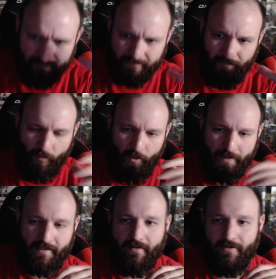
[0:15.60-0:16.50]
the
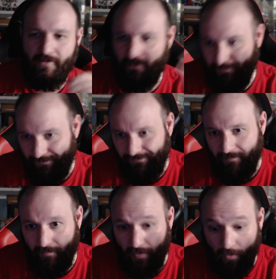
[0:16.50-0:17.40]
ones here, so
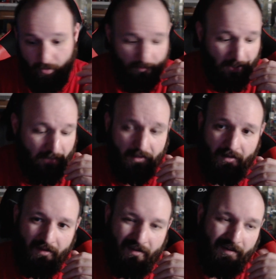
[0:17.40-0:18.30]
bear with me.
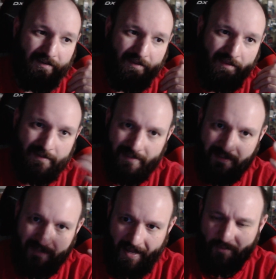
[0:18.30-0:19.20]
This is
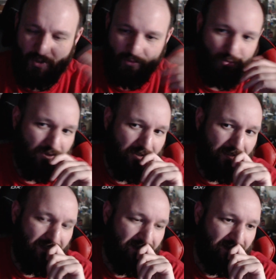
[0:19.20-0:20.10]

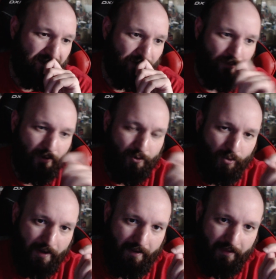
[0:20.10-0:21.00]
absolutely a
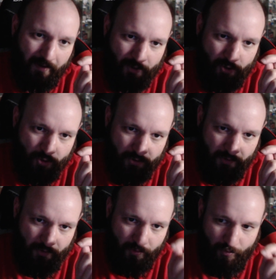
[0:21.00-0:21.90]
recording that could
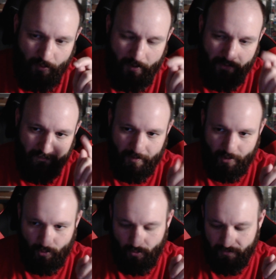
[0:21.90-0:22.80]
do with
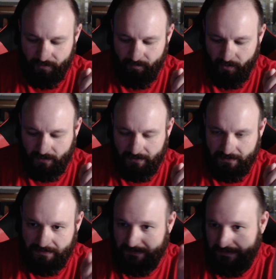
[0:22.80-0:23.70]
visuals, but
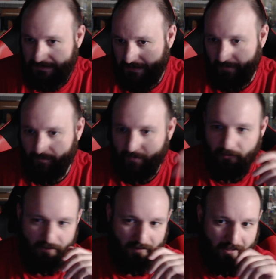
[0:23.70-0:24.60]
I'll be a
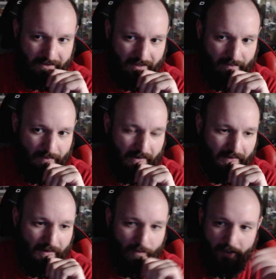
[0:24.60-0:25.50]
little lazy about it.
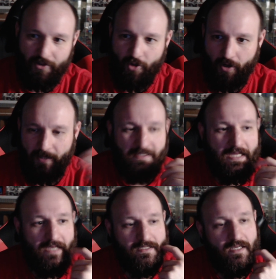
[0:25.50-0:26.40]
I wanted to talk about
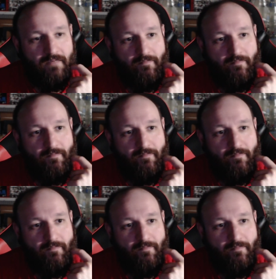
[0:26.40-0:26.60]
testing